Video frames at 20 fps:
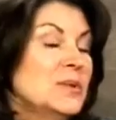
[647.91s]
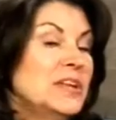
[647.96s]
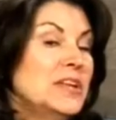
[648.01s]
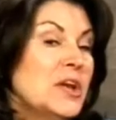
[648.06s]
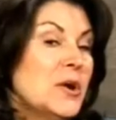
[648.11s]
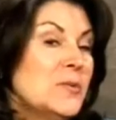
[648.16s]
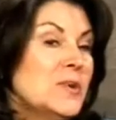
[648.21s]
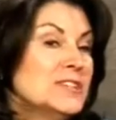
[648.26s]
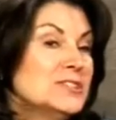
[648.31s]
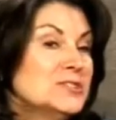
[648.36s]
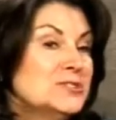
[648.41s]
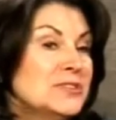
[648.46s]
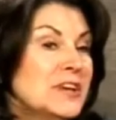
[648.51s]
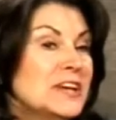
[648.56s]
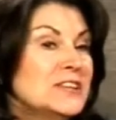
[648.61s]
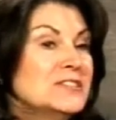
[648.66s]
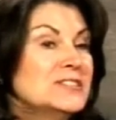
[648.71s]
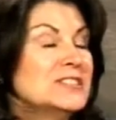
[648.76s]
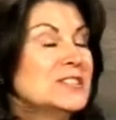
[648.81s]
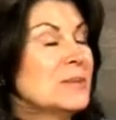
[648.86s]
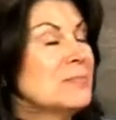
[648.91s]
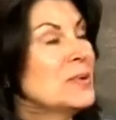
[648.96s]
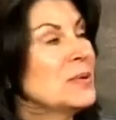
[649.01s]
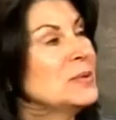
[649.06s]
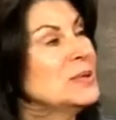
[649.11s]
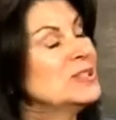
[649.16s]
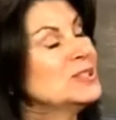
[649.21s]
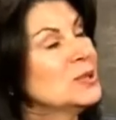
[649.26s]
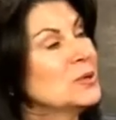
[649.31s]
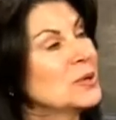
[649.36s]
so we know what triggers it, but
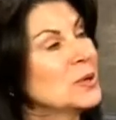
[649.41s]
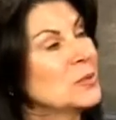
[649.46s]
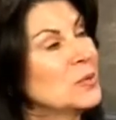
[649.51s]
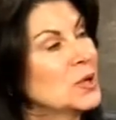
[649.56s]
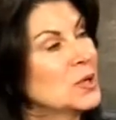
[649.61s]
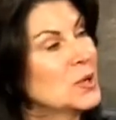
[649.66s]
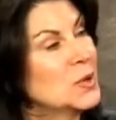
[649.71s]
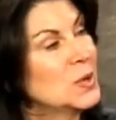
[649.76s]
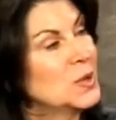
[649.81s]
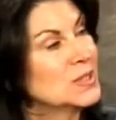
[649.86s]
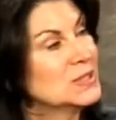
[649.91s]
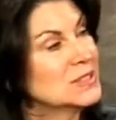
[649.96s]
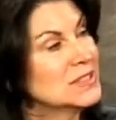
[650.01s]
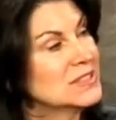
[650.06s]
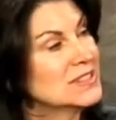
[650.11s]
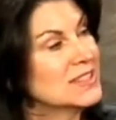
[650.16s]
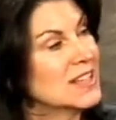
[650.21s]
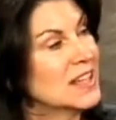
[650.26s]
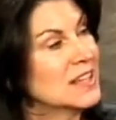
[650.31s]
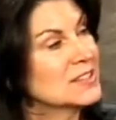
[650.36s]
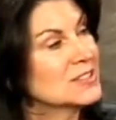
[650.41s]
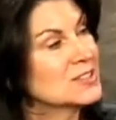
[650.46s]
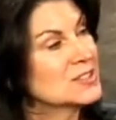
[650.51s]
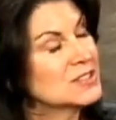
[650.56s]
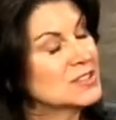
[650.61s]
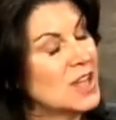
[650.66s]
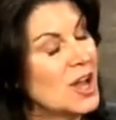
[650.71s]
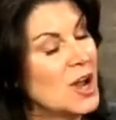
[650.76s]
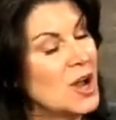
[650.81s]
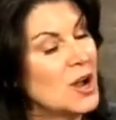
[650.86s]
we don't know what causes it.
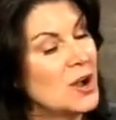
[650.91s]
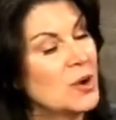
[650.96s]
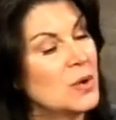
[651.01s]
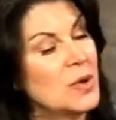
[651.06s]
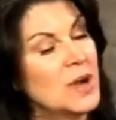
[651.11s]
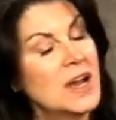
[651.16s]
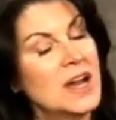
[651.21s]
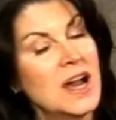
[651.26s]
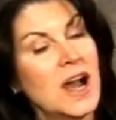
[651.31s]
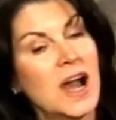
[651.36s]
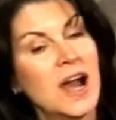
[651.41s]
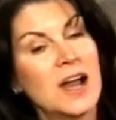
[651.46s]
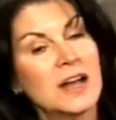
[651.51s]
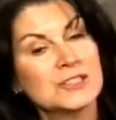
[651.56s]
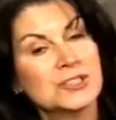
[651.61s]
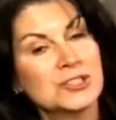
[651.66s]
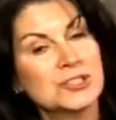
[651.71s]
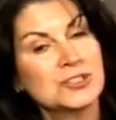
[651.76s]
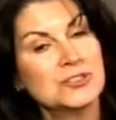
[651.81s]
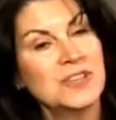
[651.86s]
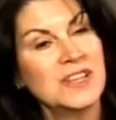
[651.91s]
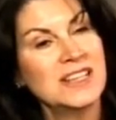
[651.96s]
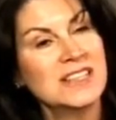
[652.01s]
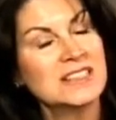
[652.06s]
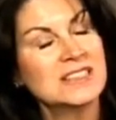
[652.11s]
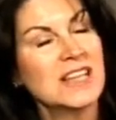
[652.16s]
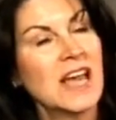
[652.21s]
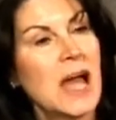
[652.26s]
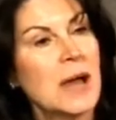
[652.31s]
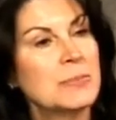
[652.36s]
So to treat
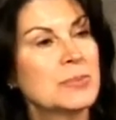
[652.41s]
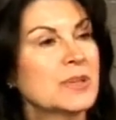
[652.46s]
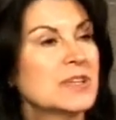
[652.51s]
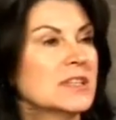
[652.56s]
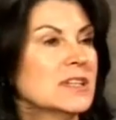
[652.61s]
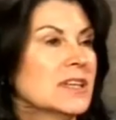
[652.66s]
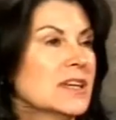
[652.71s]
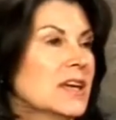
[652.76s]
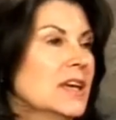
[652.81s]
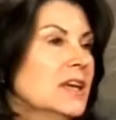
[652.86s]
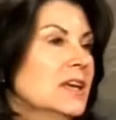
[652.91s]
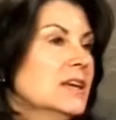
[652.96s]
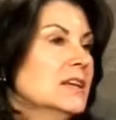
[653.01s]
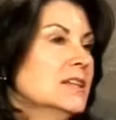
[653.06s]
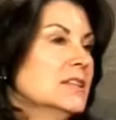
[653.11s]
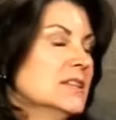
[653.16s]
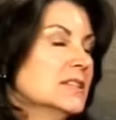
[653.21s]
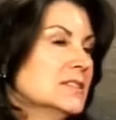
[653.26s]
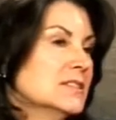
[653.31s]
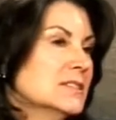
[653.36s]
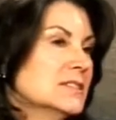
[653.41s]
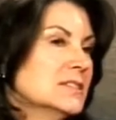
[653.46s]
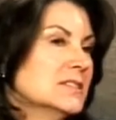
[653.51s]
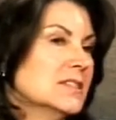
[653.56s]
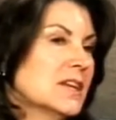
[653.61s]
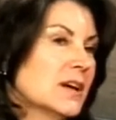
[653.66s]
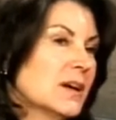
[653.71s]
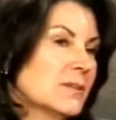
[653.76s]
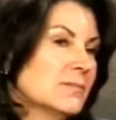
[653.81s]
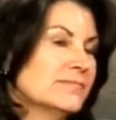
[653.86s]
it topically
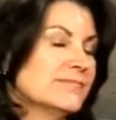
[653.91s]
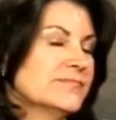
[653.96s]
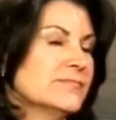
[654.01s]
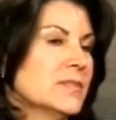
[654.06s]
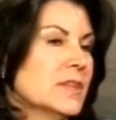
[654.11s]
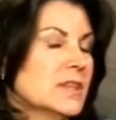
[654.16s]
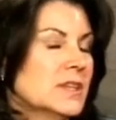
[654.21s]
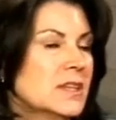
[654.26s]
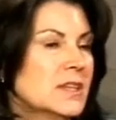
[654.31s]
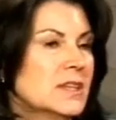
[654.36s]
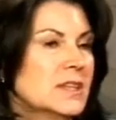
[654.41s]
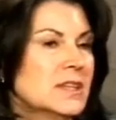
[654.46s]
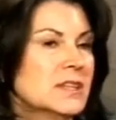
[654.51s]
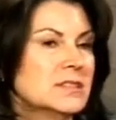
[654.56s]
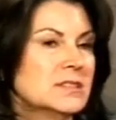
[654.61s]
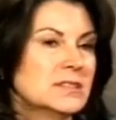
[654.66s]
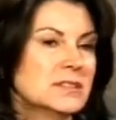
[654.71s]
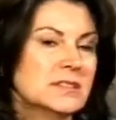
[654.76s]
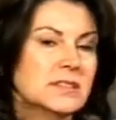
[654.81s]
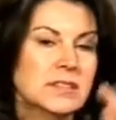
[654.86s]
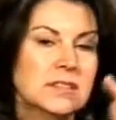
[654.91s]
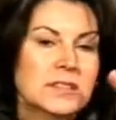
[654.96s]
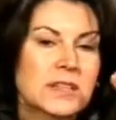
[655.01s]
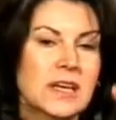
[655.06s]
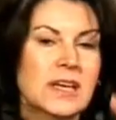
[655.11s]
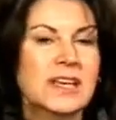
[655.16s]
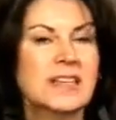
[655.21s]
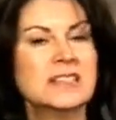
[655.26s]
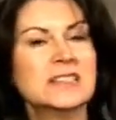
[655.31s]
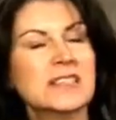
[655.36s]
is
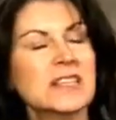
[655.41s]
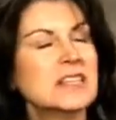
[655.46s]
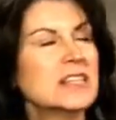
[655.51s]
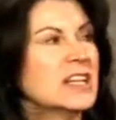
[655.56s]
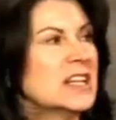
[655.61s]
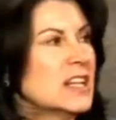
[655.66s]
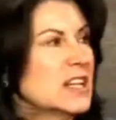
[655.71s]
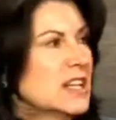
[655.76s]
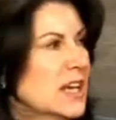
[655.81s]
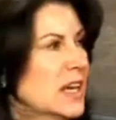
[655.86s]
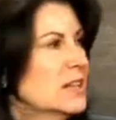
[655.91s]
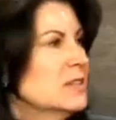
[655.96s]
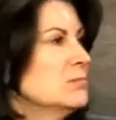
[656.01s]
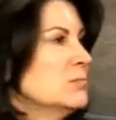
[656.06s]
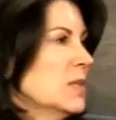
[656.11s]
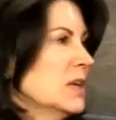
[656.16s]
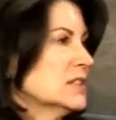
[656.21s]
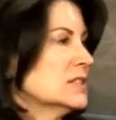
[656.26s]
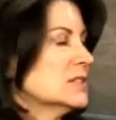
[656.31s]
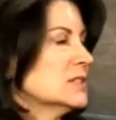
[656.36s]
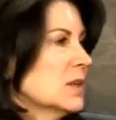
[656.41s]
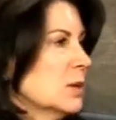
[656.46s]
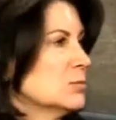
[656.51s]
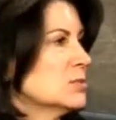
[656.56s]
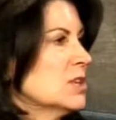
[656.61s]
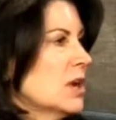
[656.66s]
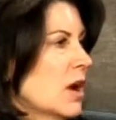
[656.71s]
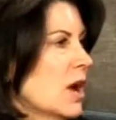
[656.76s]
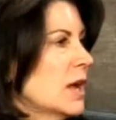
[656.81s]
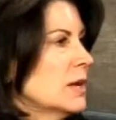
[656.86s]
it's a little hit and miss
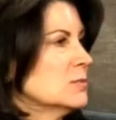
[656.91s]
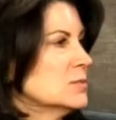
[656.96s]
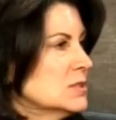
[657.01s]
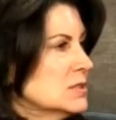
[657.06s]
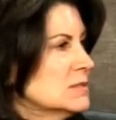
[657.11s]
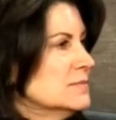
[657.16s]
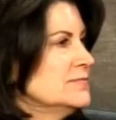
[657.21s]
sometimes.